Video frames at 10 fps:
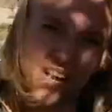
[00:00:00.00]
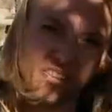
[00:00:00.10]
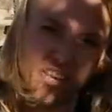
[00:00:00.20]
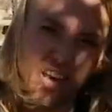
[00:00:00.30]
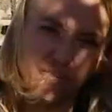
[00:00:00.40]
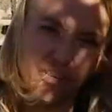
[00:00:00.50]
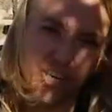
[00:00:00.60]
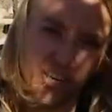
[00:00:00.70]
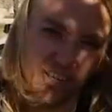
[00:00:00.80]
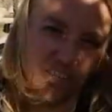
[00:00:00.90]
heavy
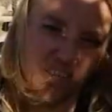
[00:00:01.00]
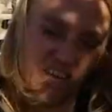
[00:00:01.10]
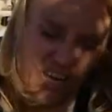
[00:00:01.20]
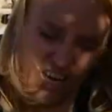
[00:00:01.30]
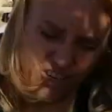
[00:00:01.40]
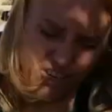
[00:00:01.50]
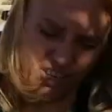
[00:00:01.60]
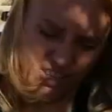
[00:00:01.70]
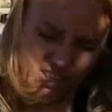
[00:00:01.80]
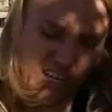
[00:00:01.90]
chunks. And as you
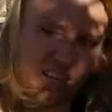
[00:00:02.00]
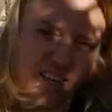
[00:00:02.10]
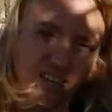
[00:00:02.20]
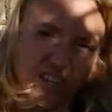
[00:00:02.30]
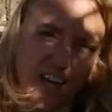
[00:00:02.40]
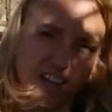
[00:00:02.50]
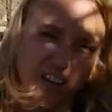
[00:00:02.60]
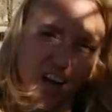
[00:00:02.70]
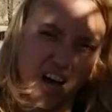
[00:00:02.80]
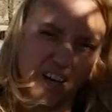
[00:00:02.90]
can see, there's a
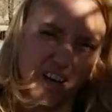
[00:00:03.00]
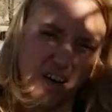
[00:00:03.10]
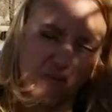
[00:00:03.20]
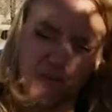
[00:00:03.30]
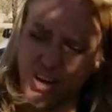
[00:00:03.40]
lot of